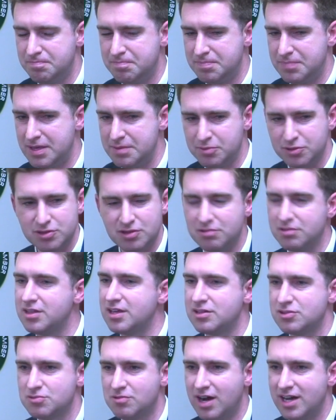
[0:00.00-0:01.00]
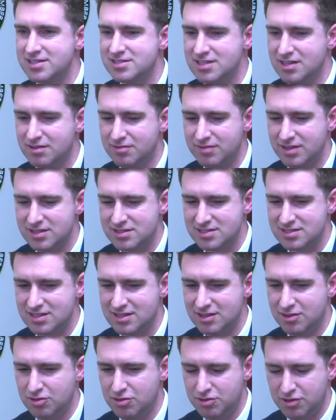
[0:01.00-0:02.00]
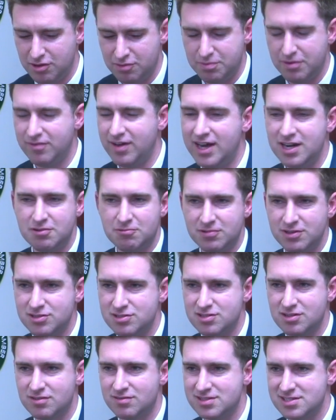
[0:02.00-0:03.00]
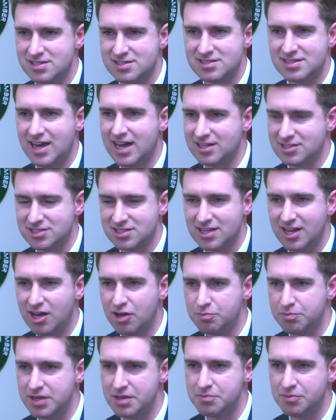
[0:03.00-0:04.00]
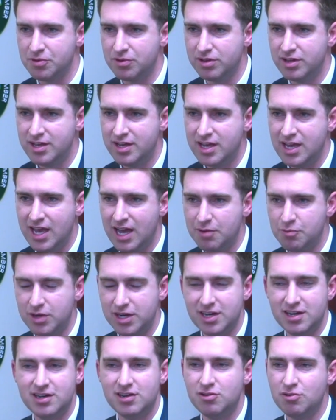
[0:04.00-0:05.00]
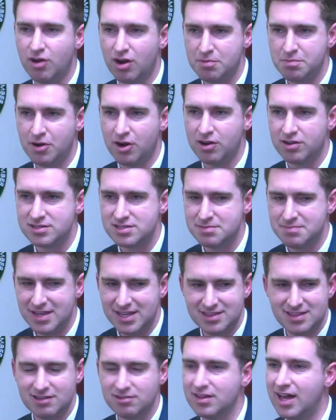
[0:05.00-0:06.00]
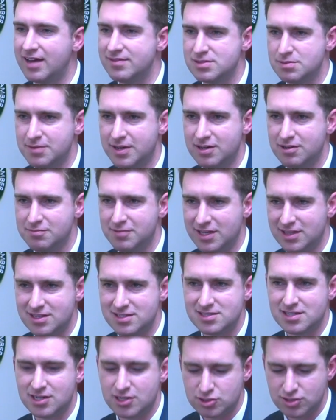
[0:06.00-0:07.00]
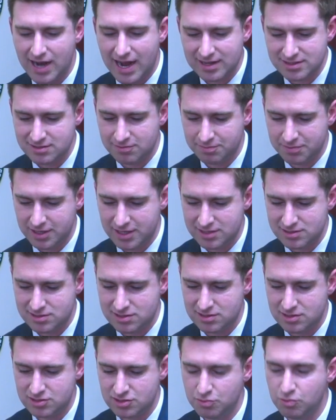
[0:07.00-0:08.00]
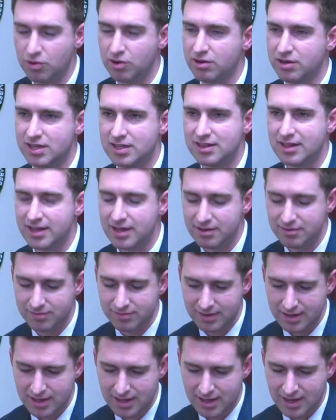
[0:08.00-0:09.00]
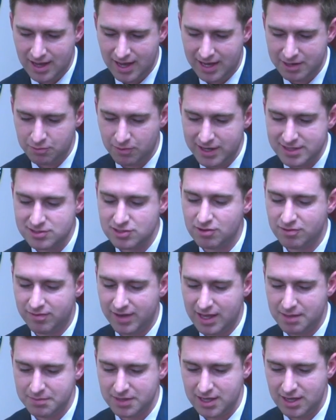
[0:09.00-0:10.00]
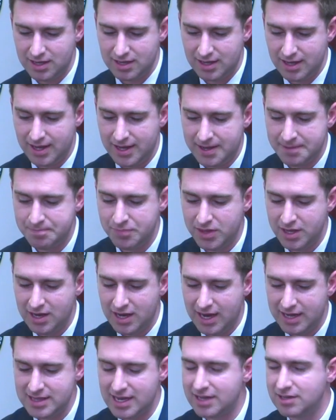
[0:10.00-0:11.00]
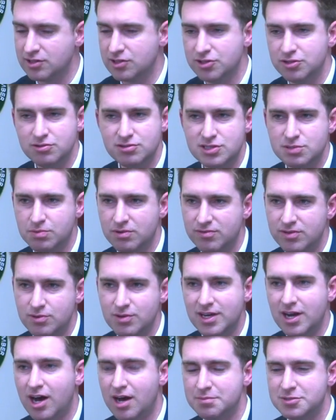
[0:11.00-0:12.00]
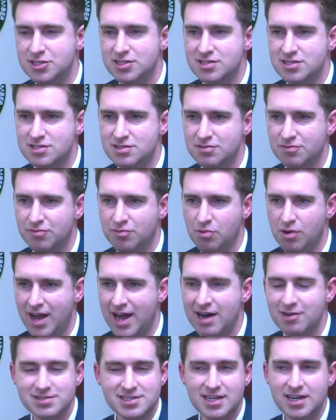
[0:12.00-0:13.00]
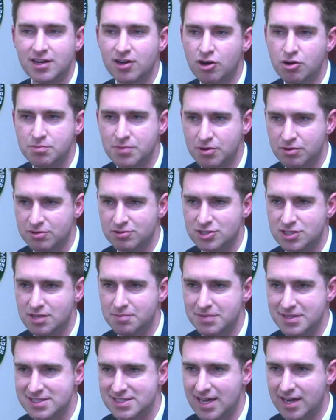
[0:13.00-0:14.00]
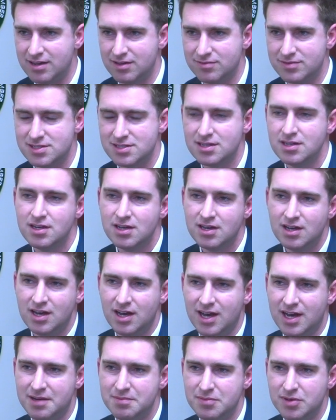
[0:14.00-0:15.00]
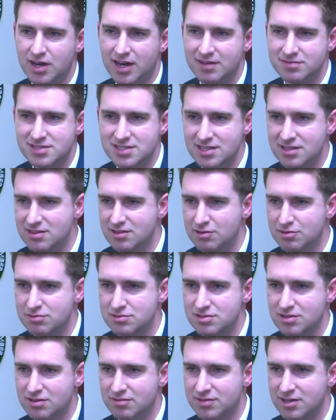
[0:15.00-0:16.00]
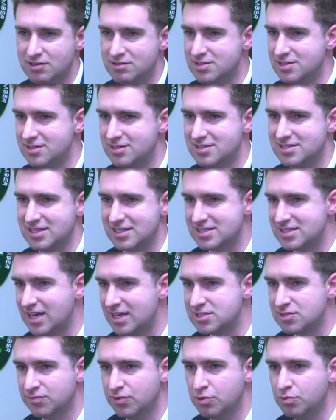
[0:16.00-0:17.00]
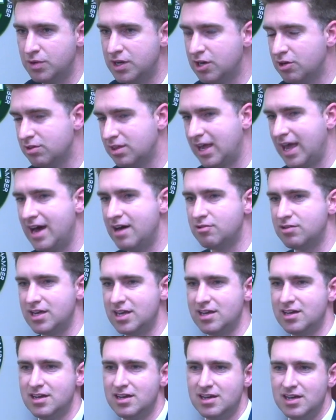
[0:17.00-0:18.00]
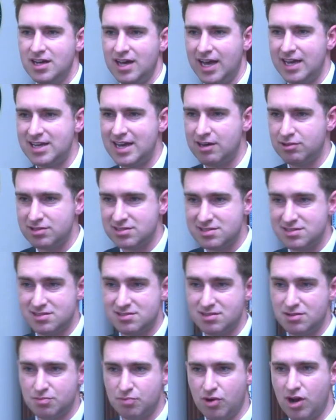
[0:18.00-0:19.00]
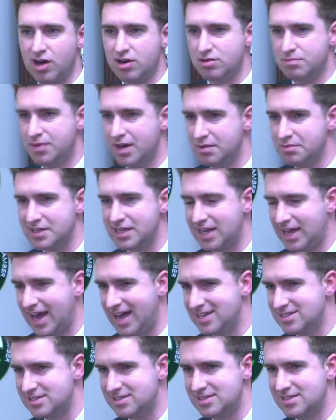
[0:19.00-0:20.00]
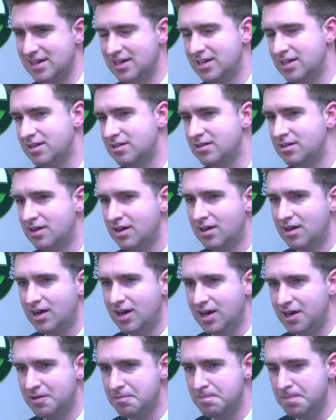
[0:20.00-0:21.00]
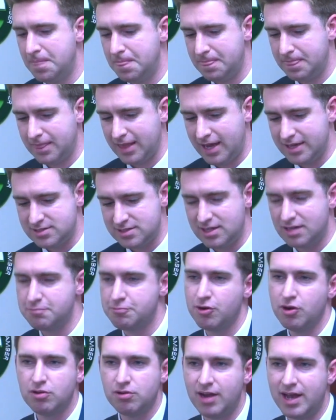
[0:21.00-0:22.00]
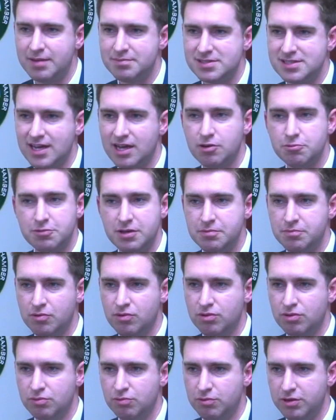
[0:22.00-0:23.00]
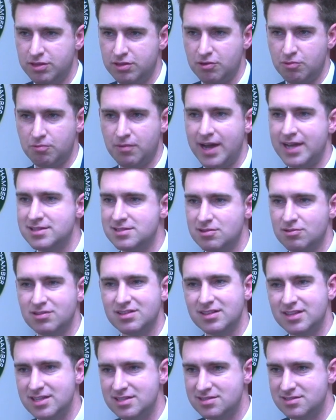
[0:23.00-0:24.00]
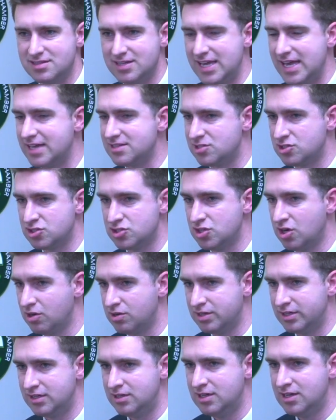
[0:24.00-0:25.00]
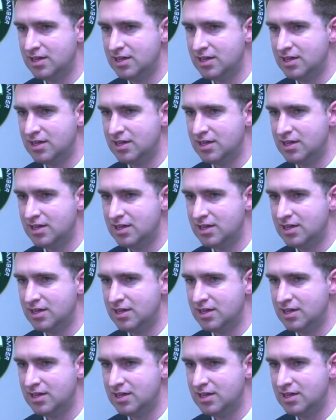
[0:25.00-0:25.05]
people don't think twice of. They're providing real services to actually help people, and we need to do our part to make their lives better, make this an attractive place to work and live and raise your family. And that includes reviewing options for housing and home ownership incentives. I've seen those are very successful. We know the county, and now this is to the broader public, has done programs to help people with their rent, or at least to get started.